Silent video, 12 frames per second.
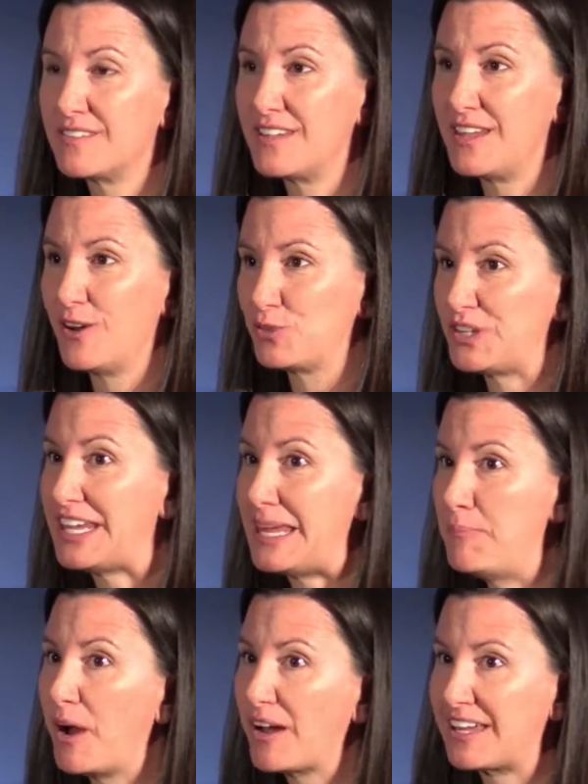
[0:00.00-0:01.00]
this
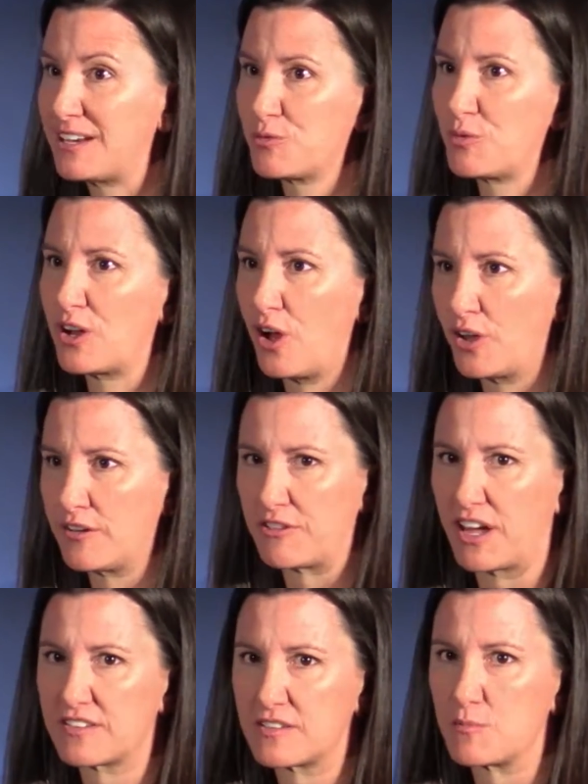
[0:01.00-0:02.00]
leaky bucket, as we call it, of
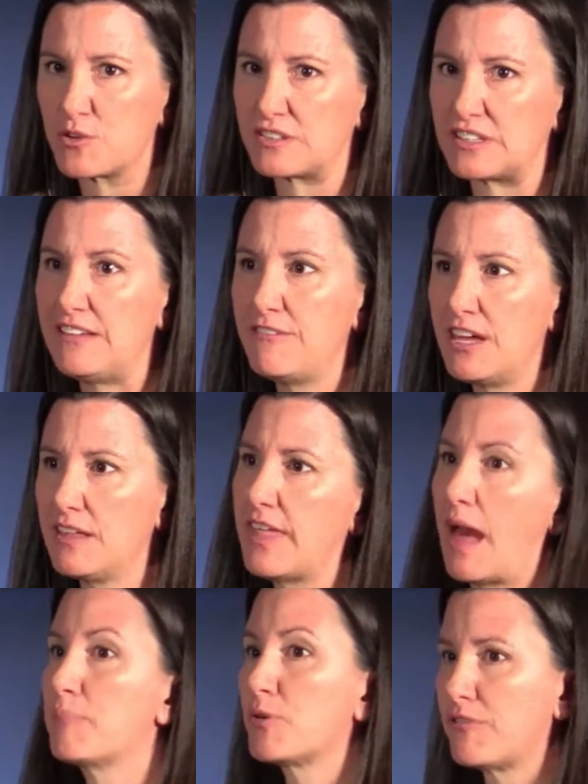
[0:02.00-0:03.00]
customers leaving,
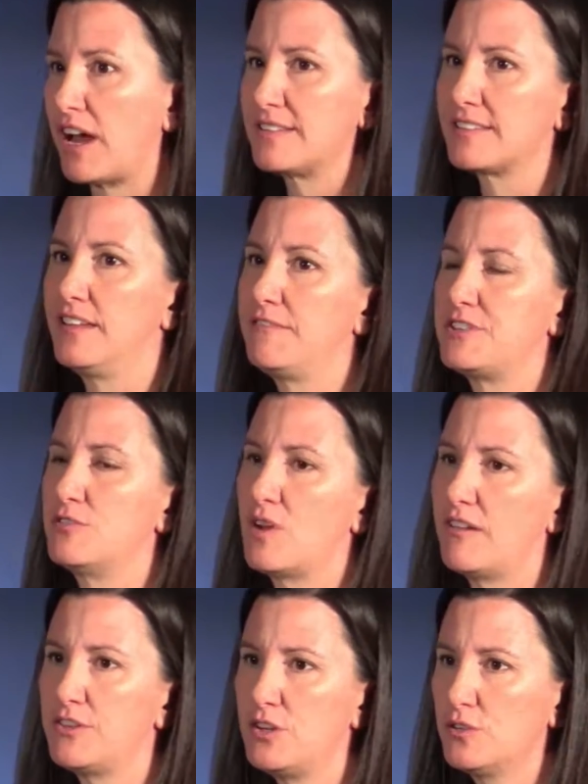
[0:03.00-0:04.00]
that provides lift in
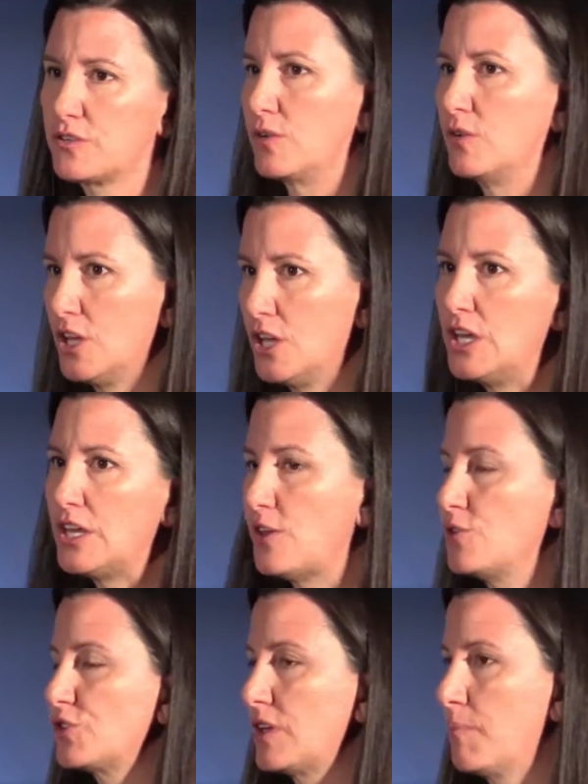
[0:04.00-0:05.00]
revenue, so
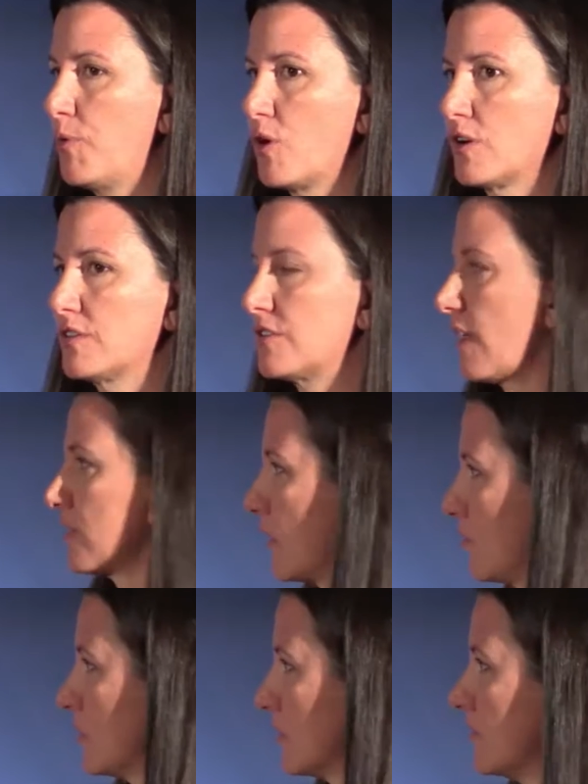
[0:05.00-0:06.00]
hugely important. So that's
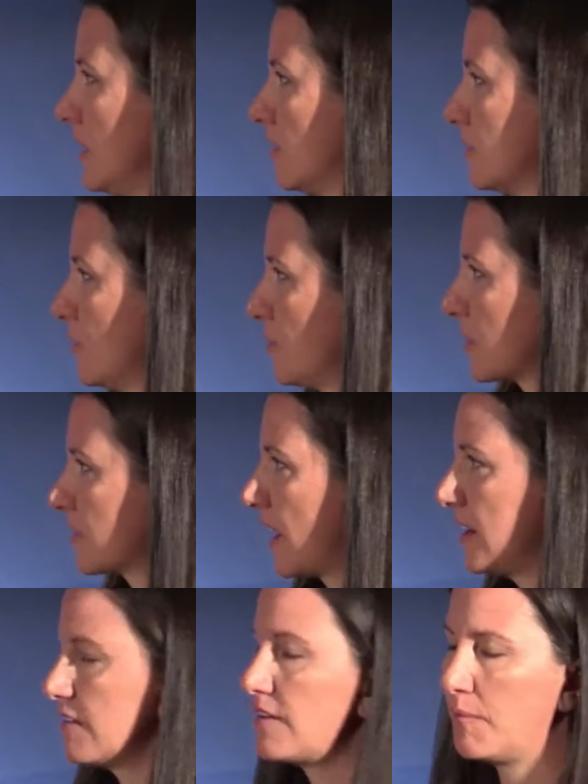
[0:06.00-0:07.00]
why we're super
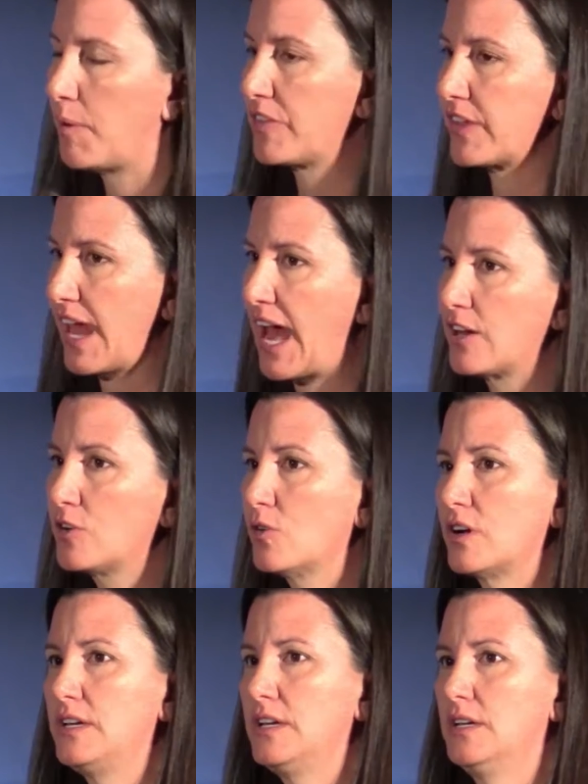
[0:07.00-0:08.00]
excited about the
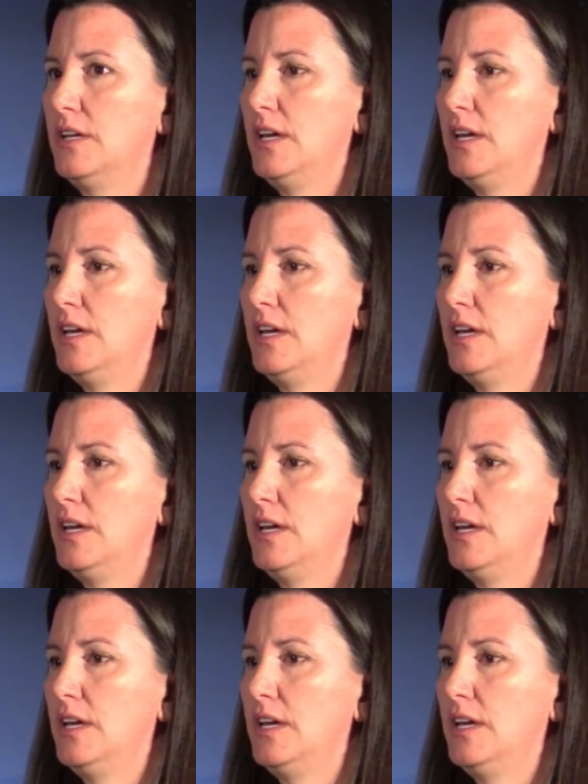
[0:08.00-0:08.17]
category.